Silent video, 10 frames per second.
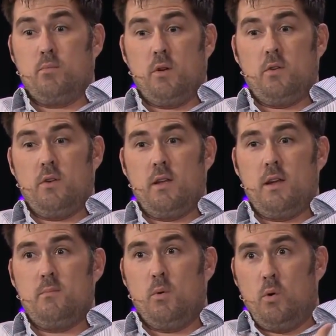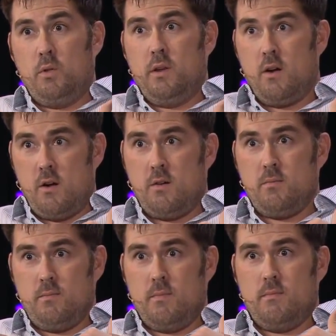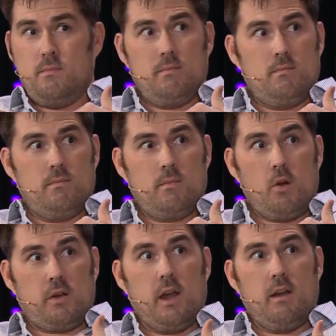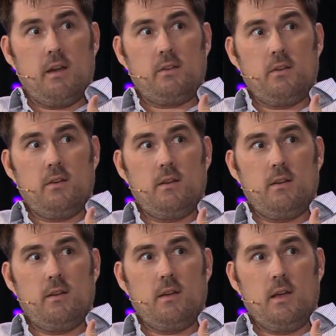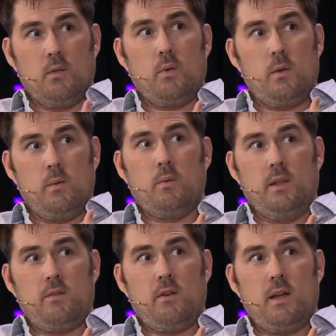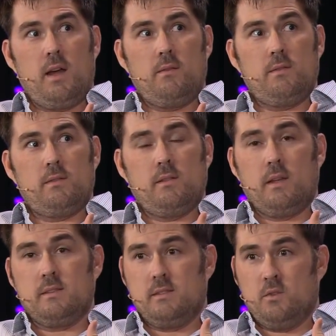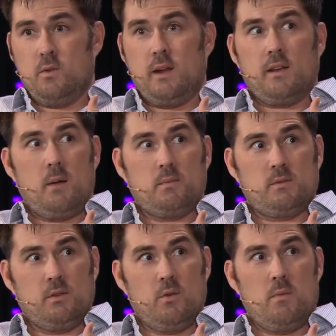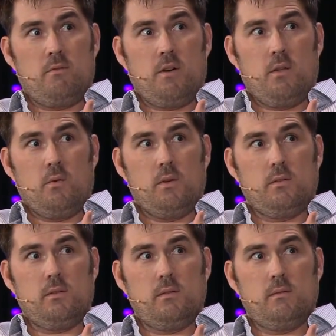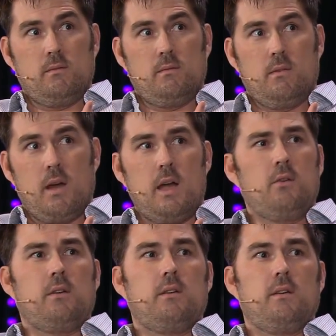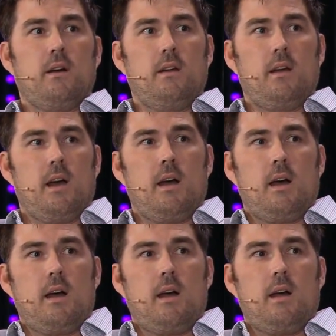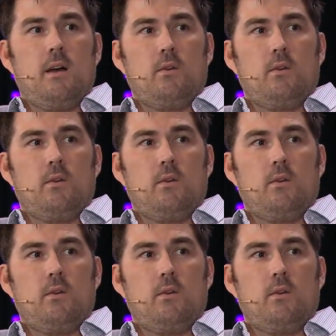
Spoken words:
brother and I molded our character and the way we would live our lives as a direct opposite of what my father was. So you can learn what not to do.